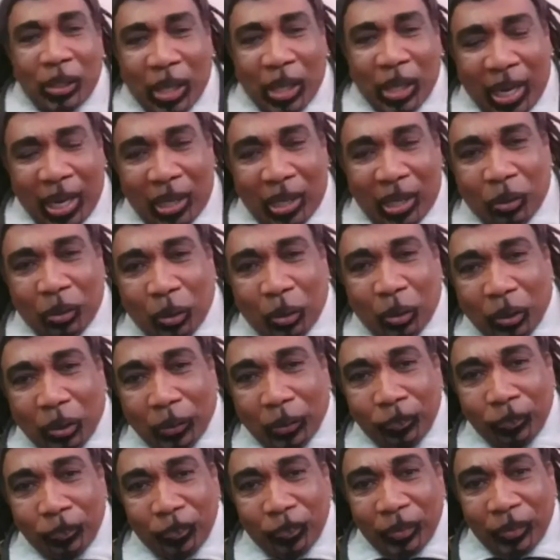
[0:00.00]

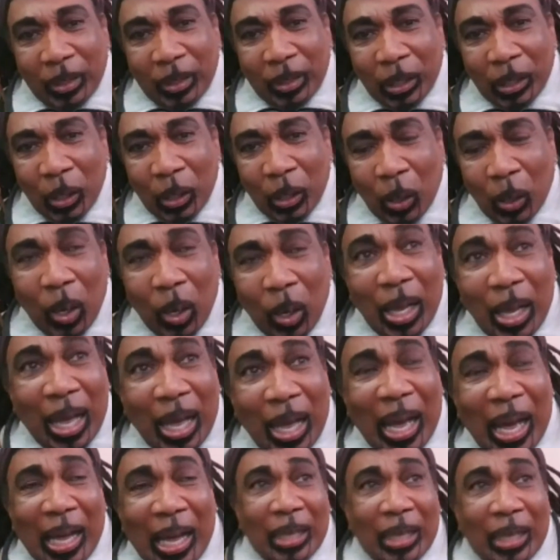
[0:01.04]
childhood, you know.
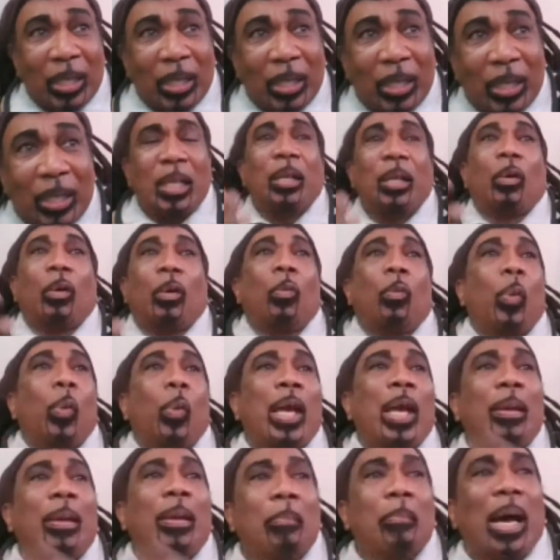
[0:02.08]
When
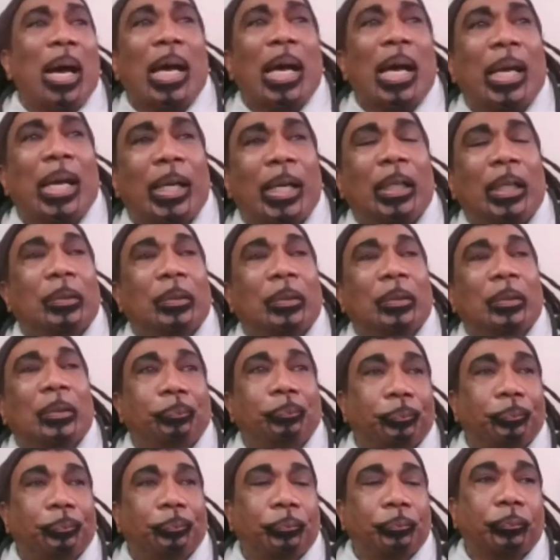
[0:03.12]
I'm
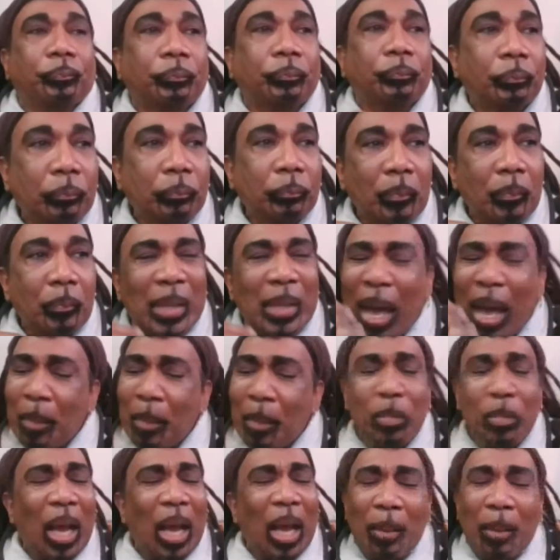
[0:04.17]

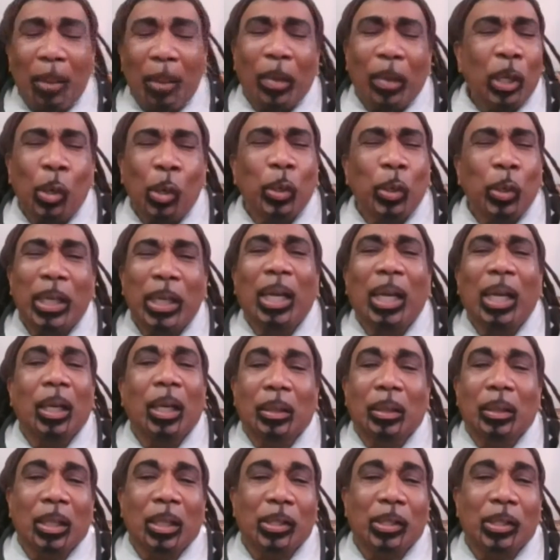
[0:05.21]
unloading a
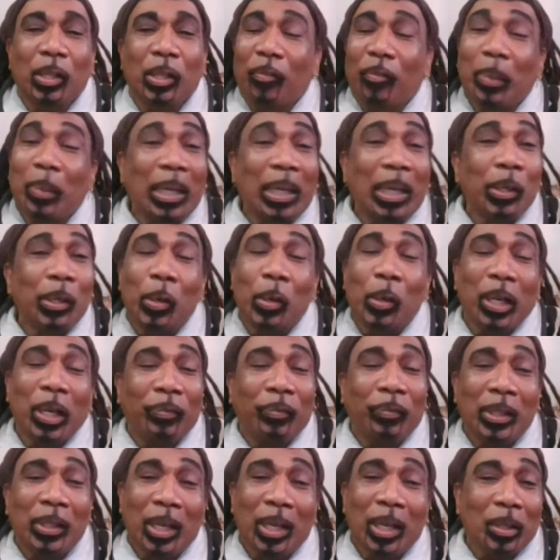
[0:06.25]
lot of stuff, but I don't
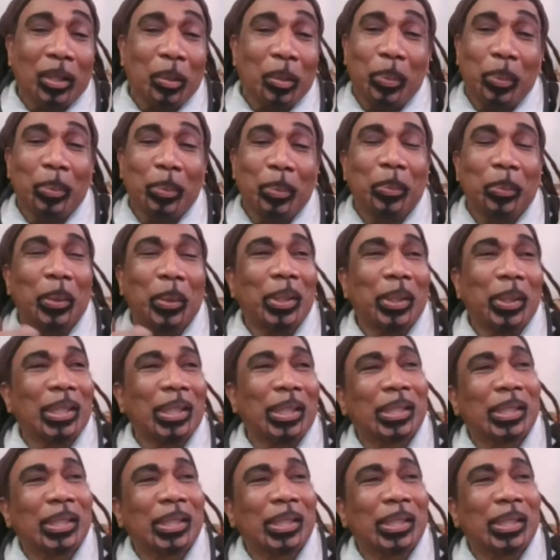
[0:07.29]
get to talk to people about this.